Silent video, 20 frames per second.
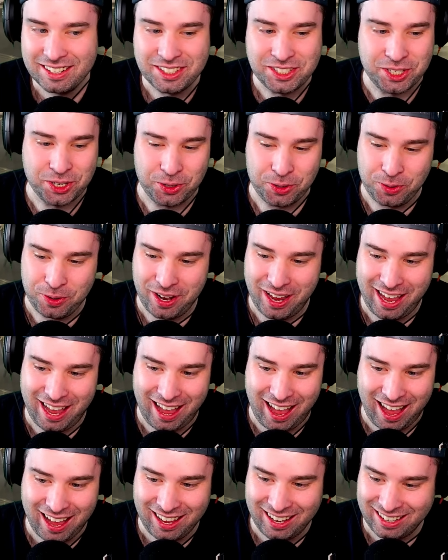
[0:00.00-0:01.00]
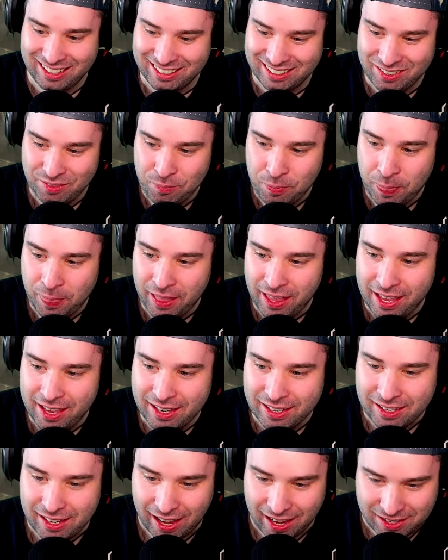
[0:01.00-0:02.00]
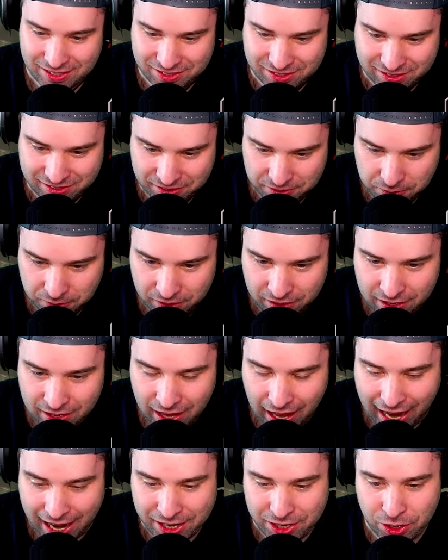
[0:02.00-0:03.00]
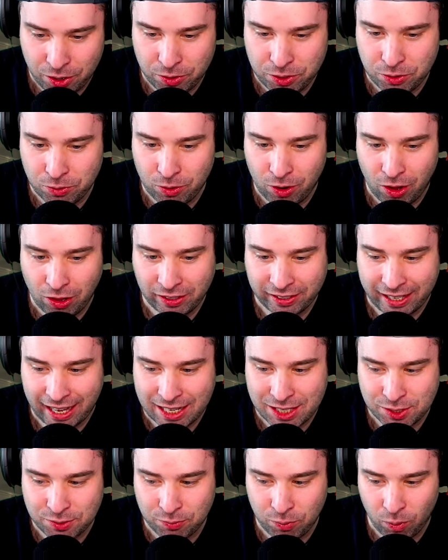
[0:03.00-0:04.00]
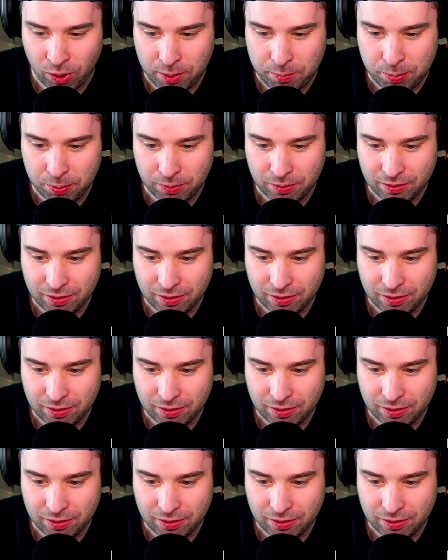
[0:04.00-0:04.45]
Dude, guys, I know you're all against VoIP,